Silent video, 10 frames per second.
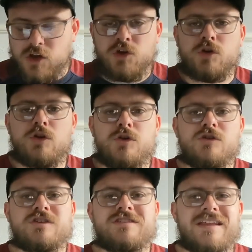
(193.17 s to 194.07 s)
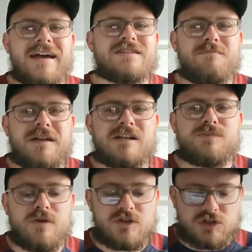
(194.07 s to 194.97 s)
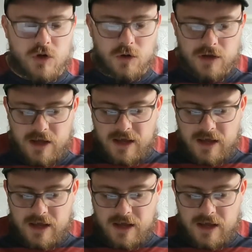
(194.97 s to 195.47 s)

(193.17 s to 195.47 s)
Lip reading: you know, losing to the likes of Middlesbrough and Stoke.